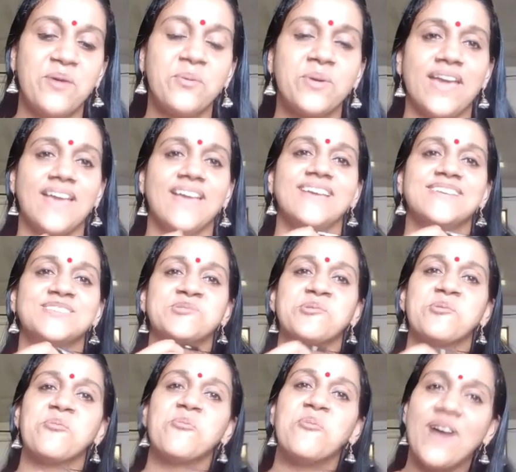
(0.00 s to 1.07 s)
Okay.
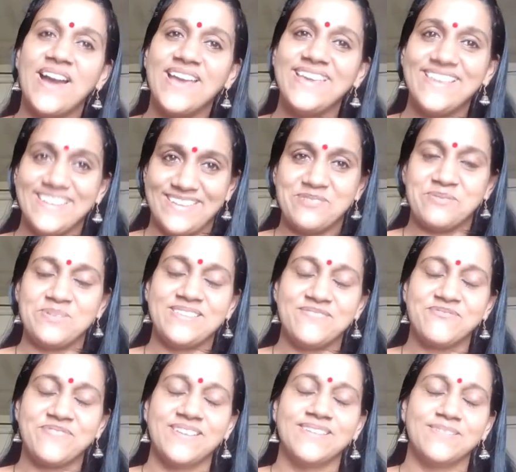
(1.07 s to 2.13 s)
So why,
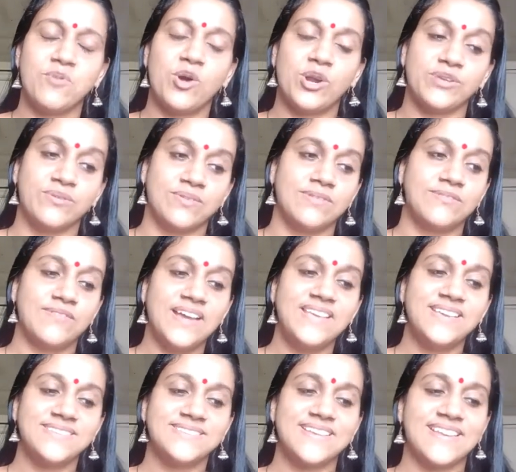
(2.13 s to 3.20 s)
in module,
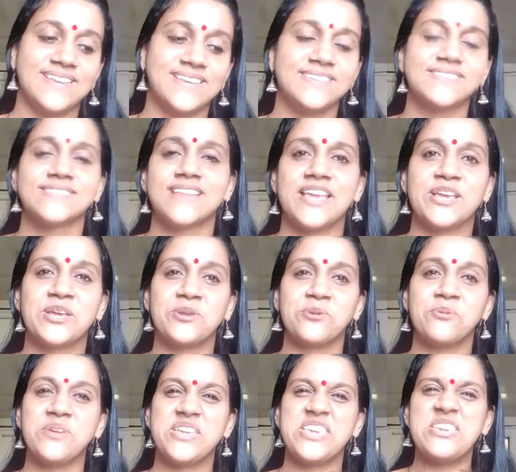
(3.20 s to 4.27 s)
why exactly is like,
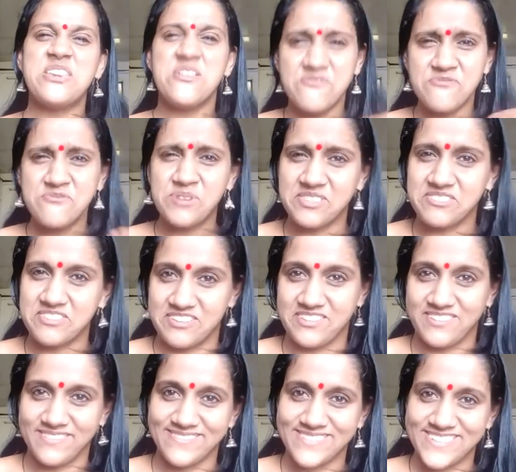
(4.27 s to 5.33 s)
everything
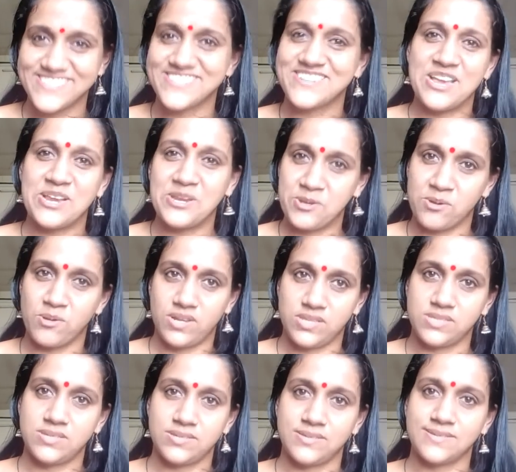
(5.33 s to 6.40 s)
is an
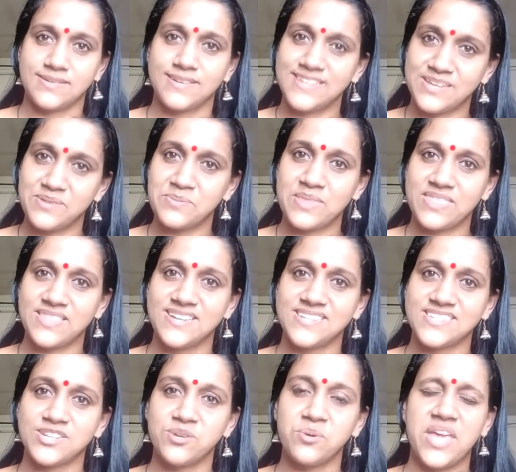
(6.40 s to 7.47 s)
ideology. Clear with
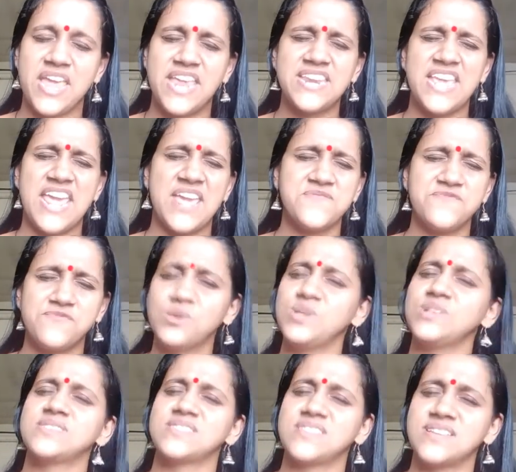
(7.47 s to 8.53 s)
that? In
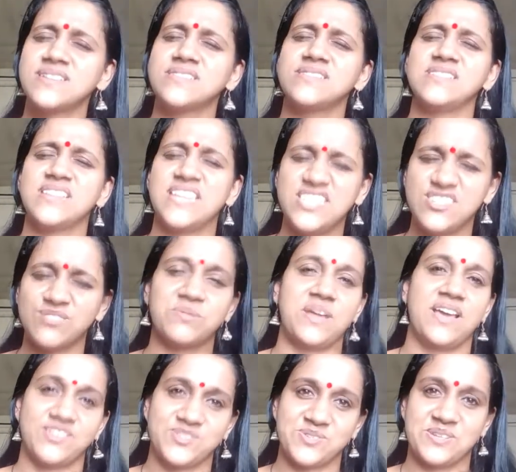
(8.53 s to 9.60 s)
every single
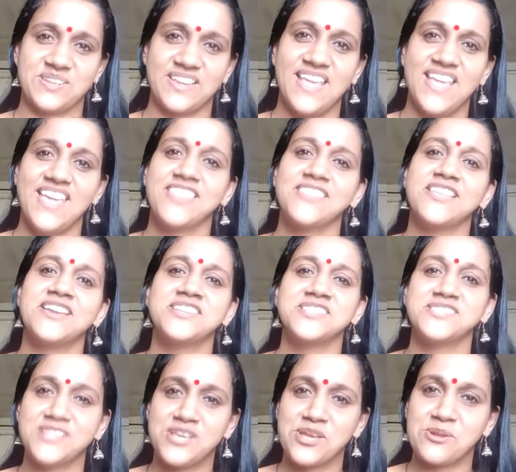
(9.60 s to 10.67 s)
interaction that
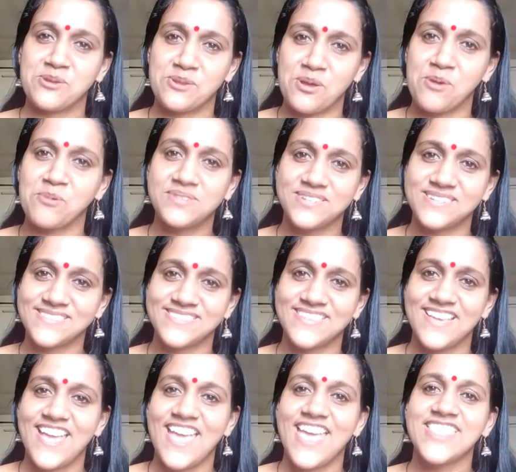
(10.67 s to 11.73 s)
is there around us,
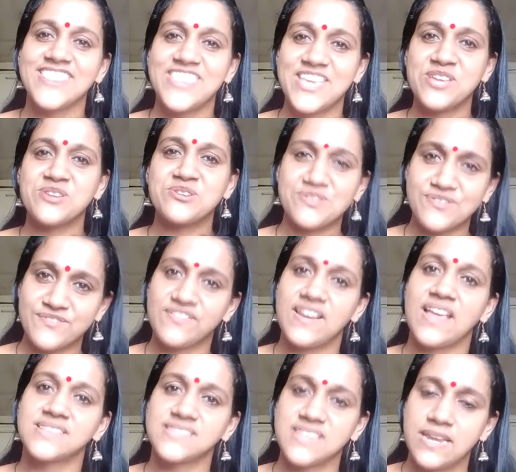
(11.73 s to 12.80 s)
there
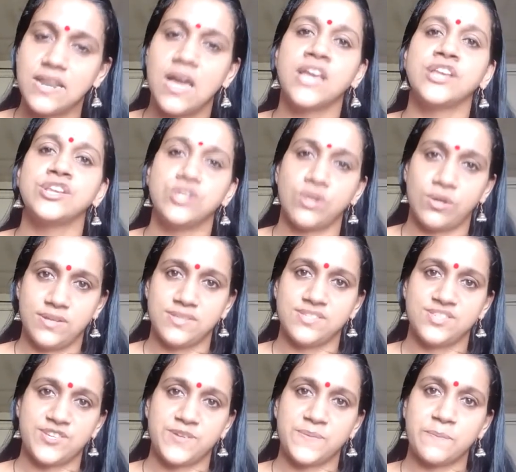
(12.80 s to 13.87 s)
reflects an ideology.